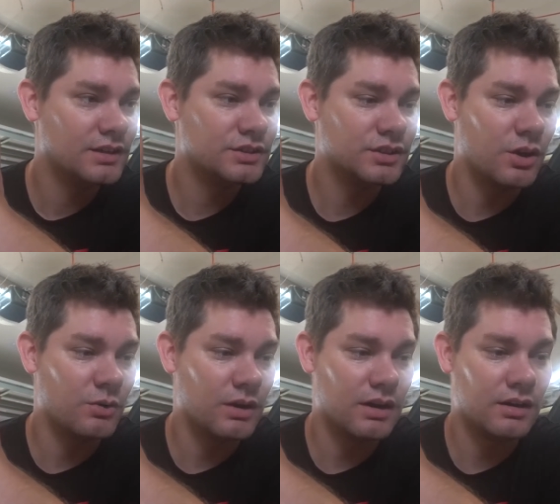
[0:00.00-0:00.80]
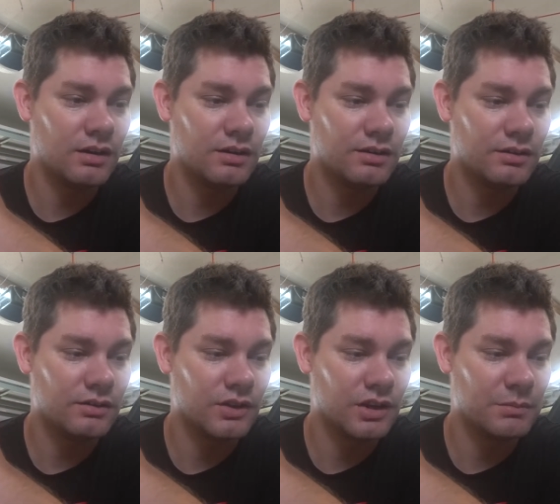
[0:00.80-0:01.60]
So uh,
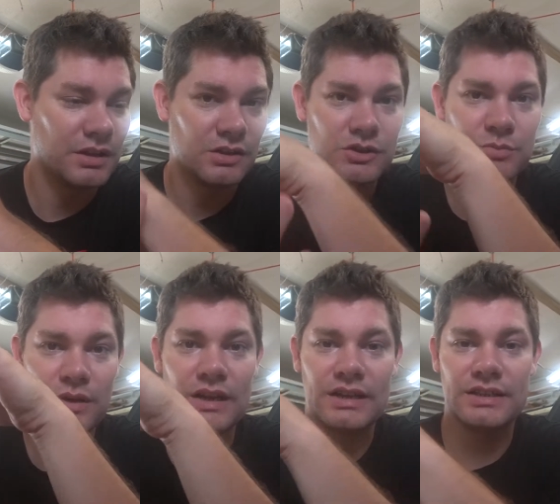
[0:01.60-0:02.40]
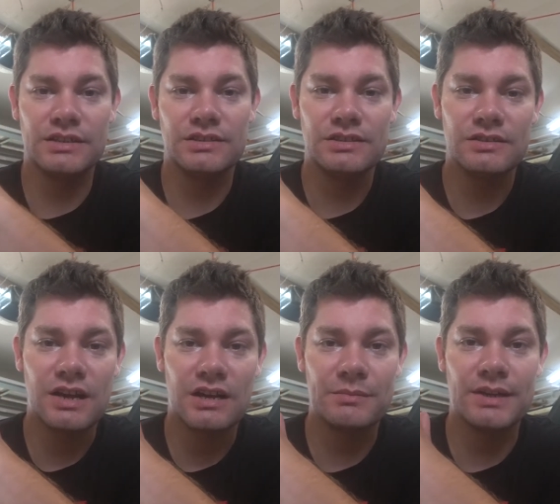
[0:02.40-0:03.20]
they're going to be a little sporadic and
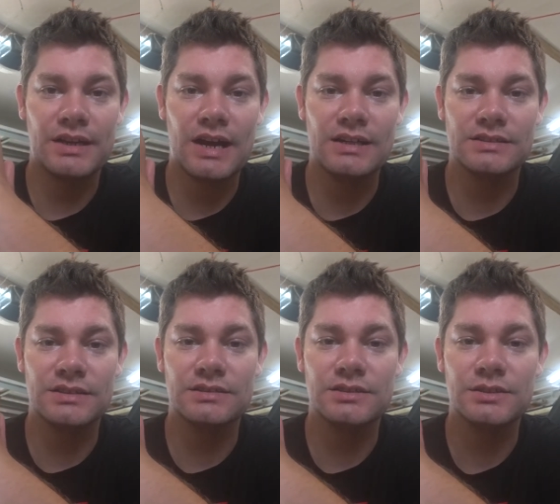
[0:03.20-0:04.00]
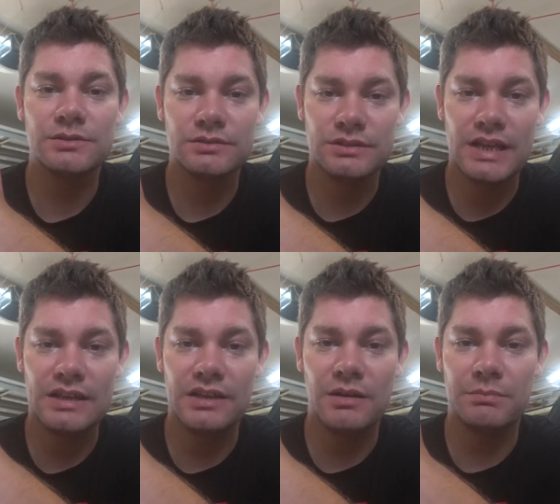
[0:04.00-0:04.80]
not going to be a constant
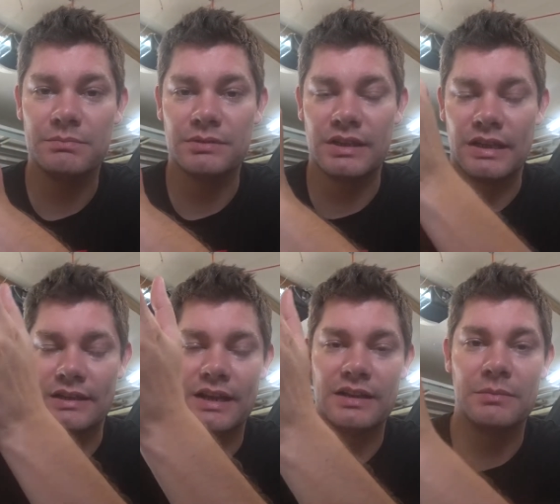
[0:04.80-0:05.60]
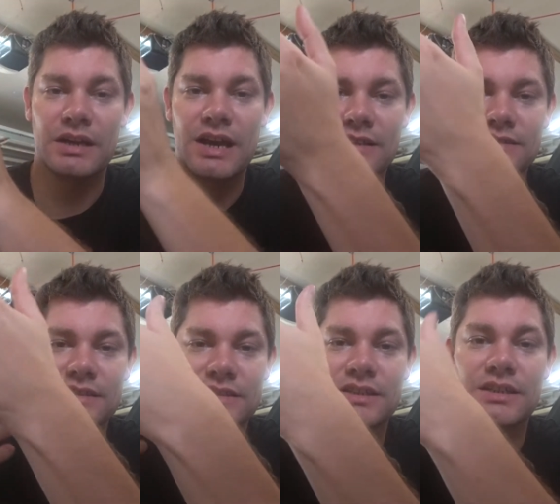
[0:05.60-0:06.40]
daily up, or not daily, but a
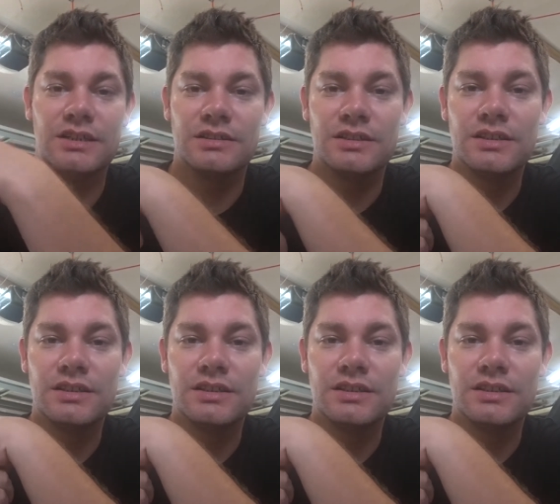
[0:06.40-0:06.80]
constant uh,